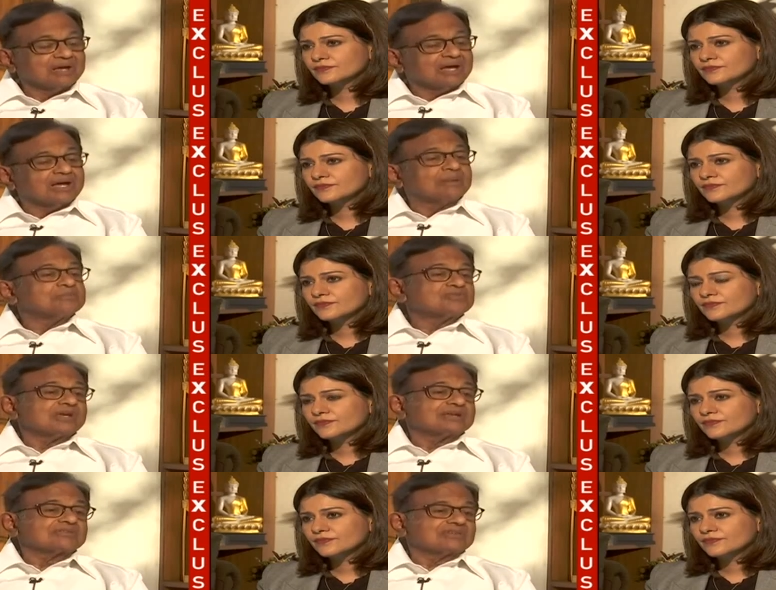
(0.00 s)
Speaker 1: by
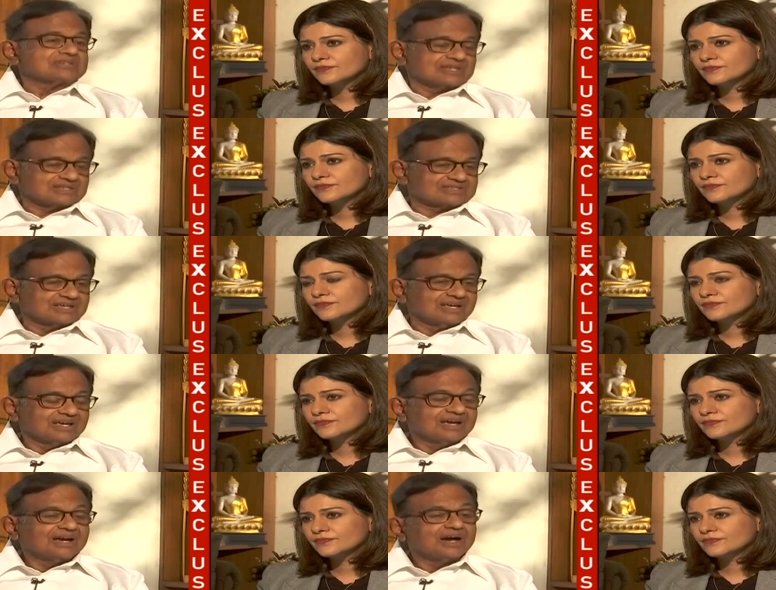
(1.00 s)
armchair critics,
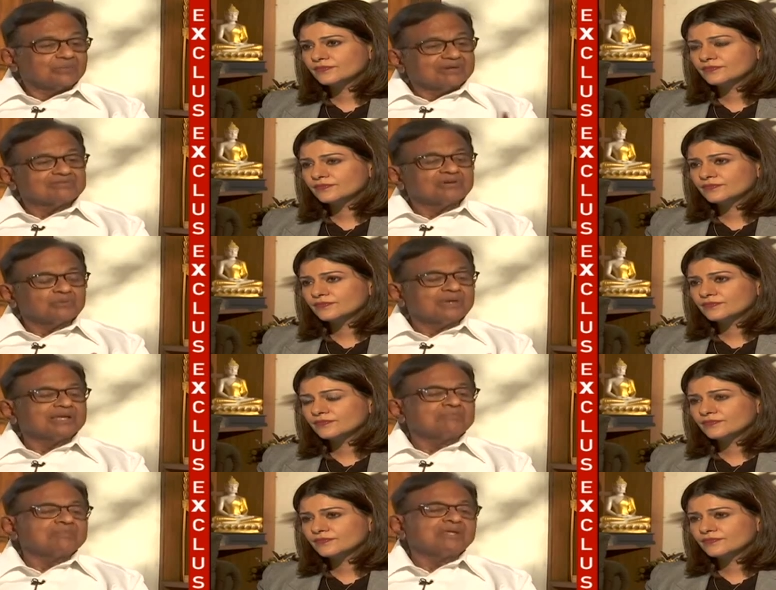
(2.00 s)
however
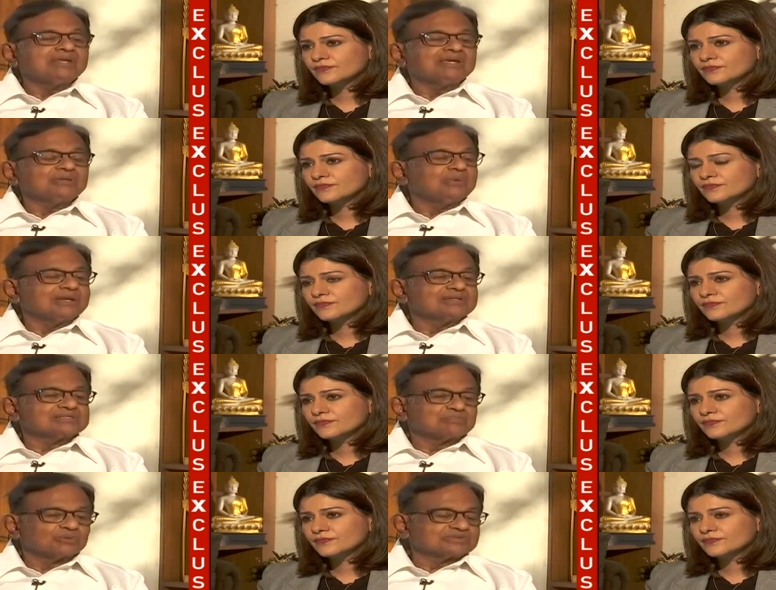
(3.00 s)
well-meaning and
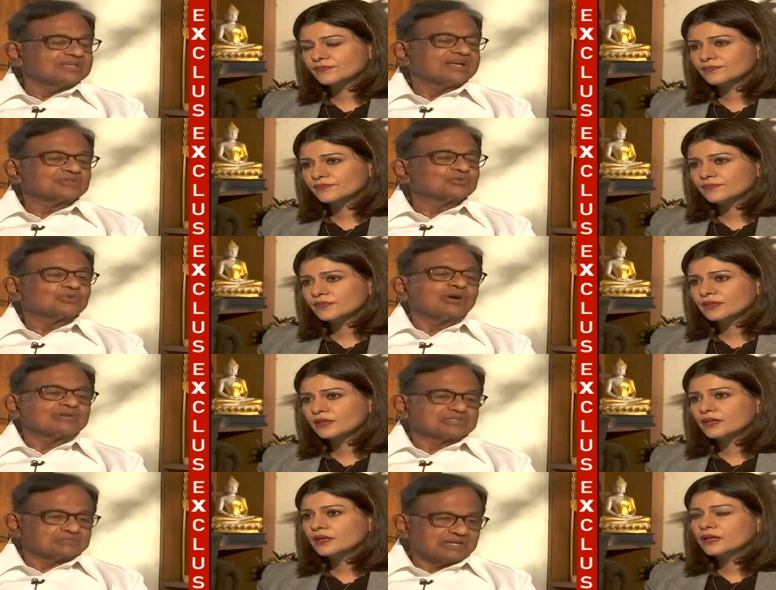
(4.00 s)
well-disposed they are to the
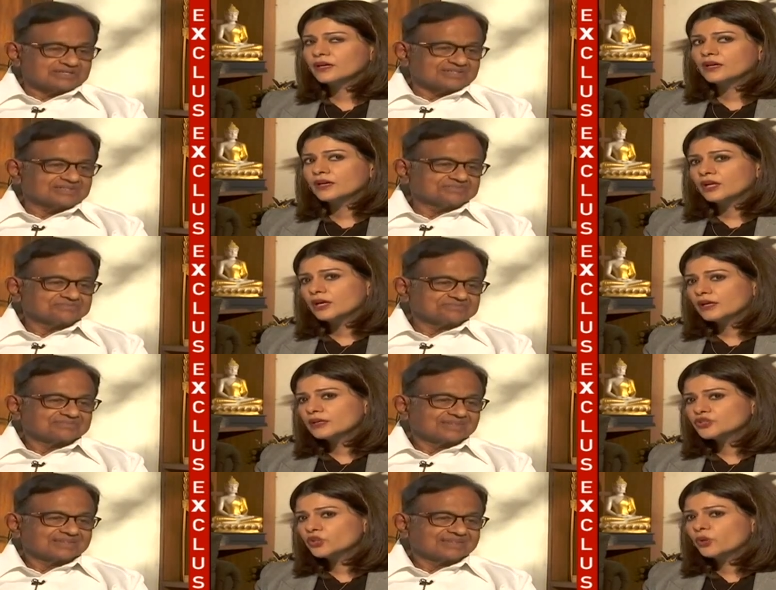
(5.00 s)
Congress party.
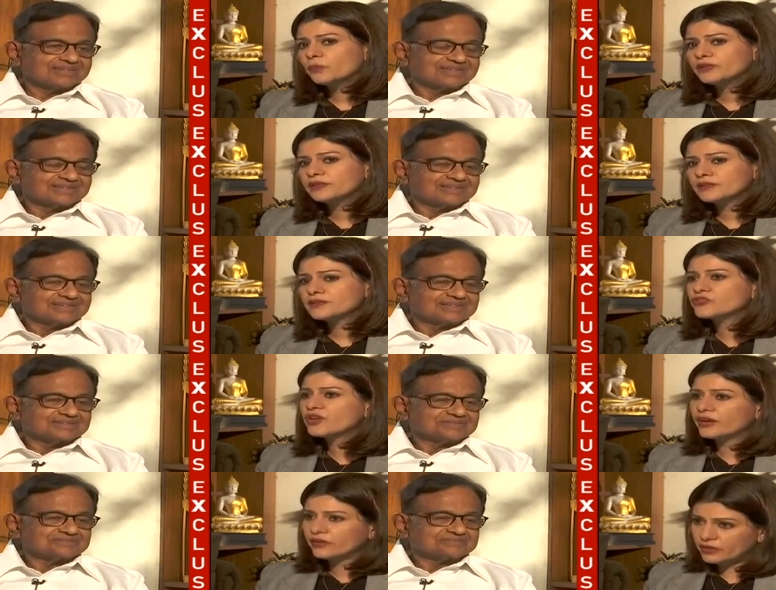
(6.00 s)
Speaker 2: Sure, but there is a
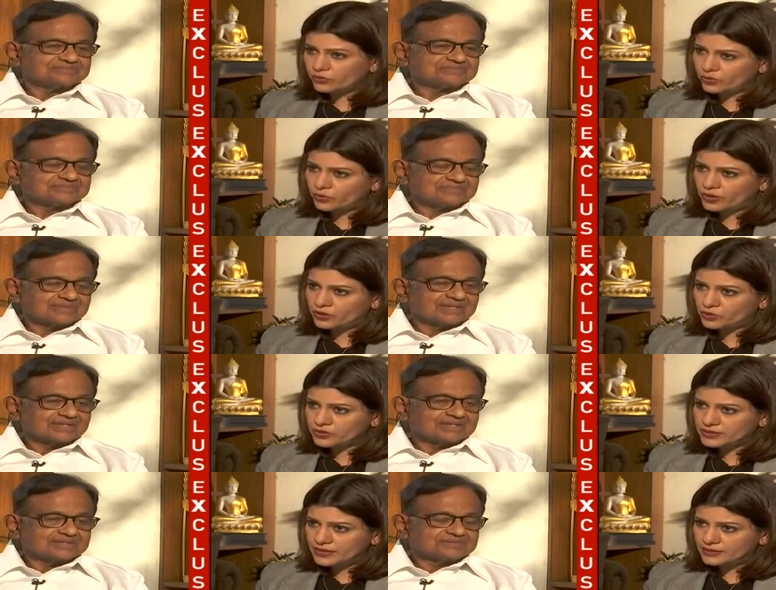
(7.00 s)
track record one
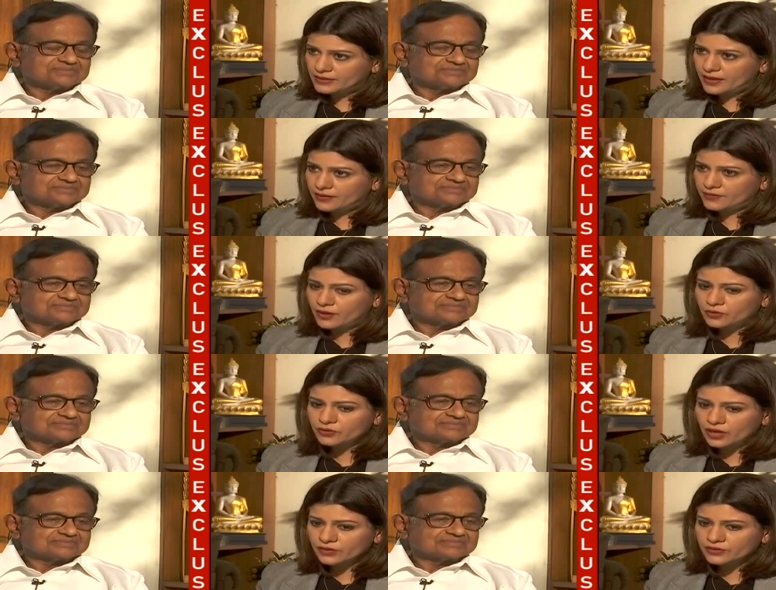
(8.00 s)
looks at, and Rahul
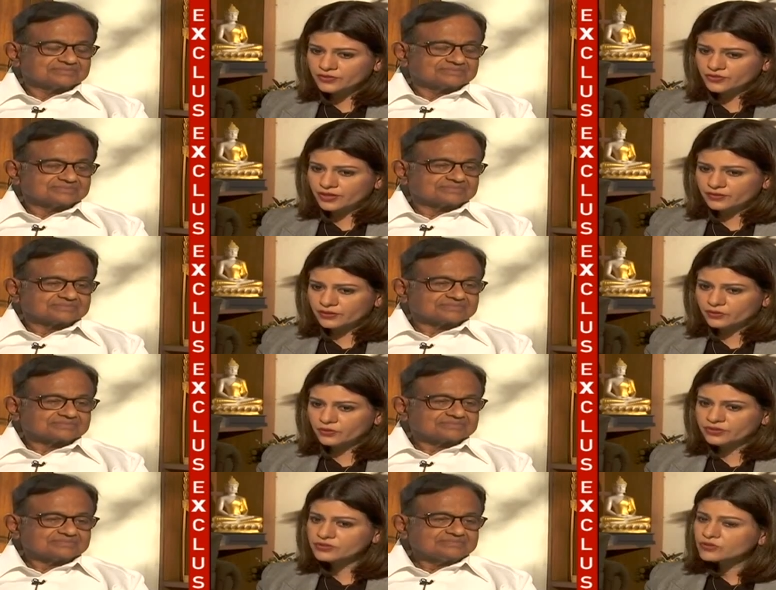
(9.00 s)
Gandhi's track
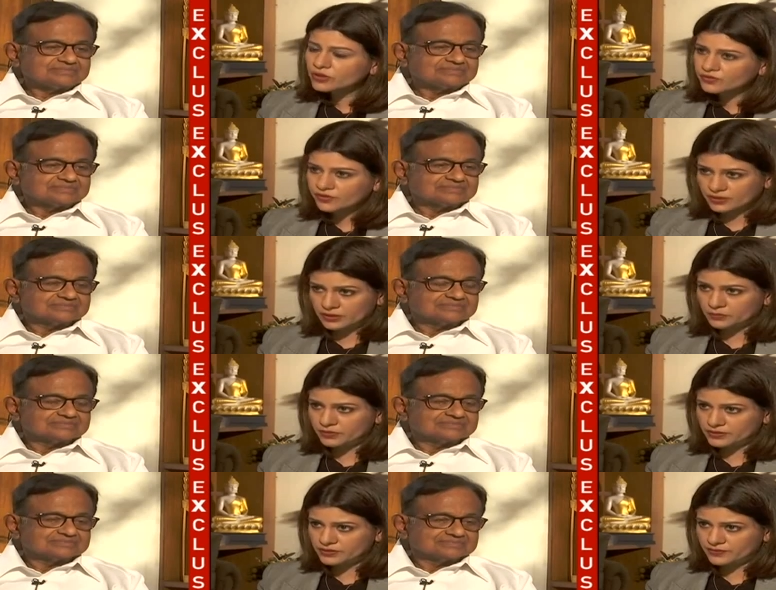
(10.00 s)
record is not very
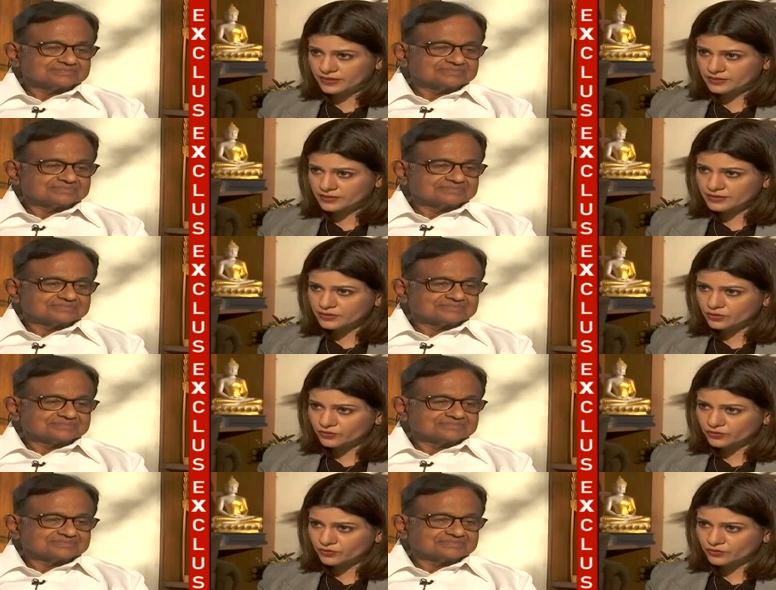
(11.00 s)
impressive as the leader